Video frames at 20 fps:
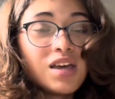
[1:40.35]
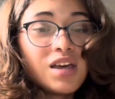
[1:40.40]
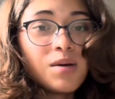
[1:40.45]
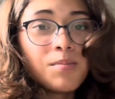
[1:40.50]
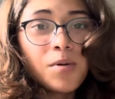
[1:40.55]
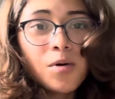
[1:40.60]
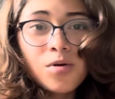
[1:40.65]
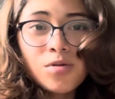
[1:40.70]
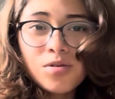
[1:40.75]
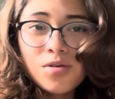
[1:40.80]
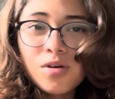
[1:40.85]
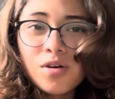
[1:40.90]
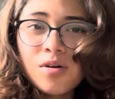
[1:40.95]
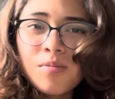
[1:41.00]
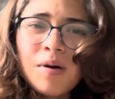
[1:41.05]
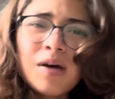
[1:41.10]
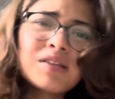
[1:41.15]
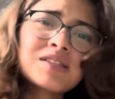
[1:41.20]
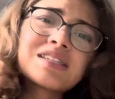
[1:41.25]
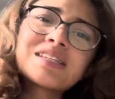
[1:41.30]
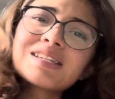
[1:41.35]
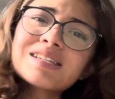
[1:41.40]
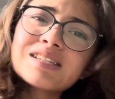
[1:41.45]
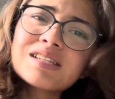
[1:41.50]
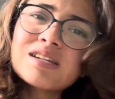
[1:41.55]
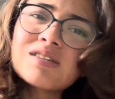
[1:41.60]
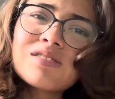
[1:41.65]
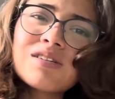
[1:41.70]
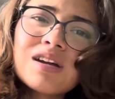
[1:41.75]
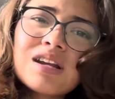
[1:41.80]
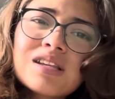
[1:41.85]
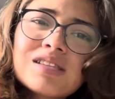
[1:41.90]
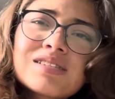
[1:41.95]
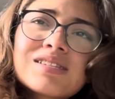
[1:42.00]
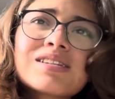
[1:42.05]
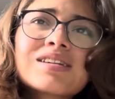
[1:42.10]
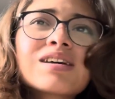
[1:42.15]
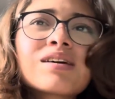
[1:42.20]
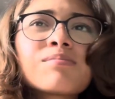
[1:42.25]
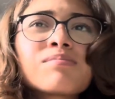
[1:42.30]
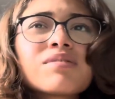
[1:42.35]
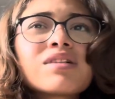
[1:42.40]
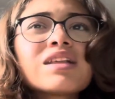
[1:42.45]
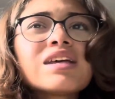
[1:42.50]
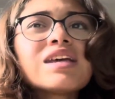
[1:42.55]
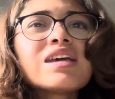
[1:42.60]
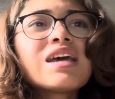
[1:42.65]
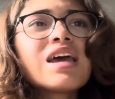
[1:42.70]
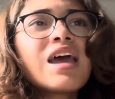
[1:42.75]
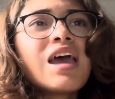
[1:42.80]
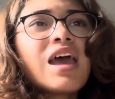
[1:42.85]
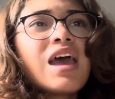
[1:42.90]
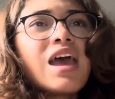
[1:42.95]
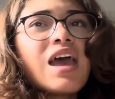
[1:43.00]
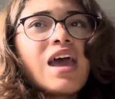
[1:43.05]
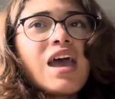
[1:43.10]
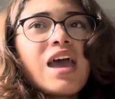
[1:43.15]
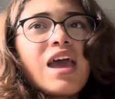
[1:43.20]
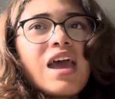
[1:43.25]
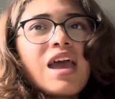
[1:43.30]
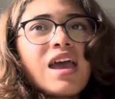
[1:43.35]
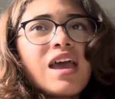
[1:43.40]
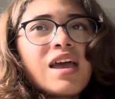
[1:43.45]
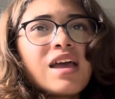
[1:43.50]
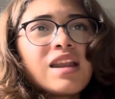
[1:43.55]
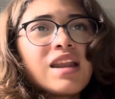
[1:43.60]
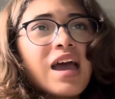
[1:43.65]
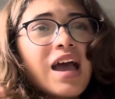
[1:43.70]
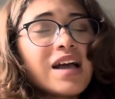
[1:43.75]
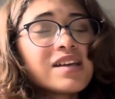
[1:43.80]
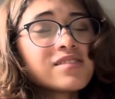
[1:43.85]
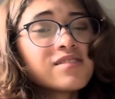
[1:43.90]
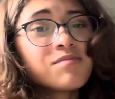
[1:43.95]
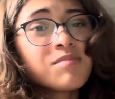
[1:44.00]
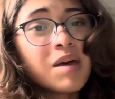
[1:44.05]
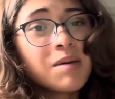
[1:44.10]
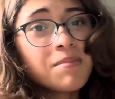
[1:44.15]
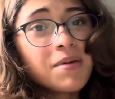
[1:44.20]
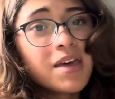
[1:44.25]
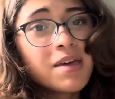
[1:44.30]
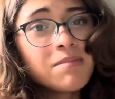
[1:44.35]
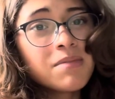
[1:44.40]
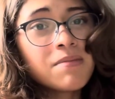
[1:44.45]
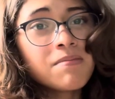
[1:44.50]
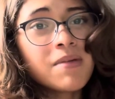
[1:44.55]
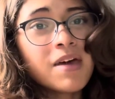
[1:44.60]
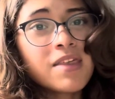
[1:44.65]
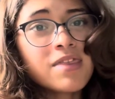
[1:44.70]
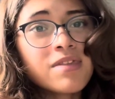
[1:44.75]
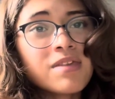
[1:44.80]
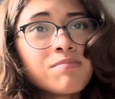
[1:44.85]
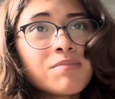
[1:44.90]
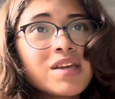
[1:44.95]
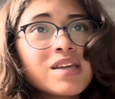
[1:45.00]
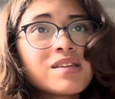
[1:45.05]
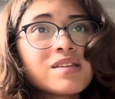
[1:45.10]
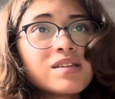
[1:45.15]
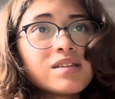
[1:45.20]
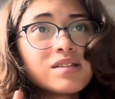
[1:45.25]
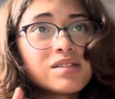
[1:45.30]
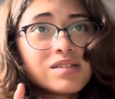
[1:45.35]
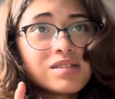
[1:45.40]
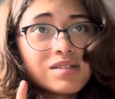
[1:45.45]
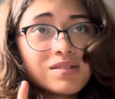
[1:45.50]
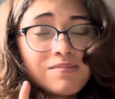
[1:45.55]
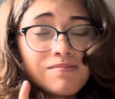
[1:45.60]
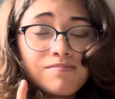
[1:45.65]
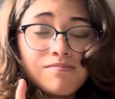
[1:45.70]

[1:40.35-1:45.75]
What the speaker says: Both took about 60 credits to complete, and as of my payment methods,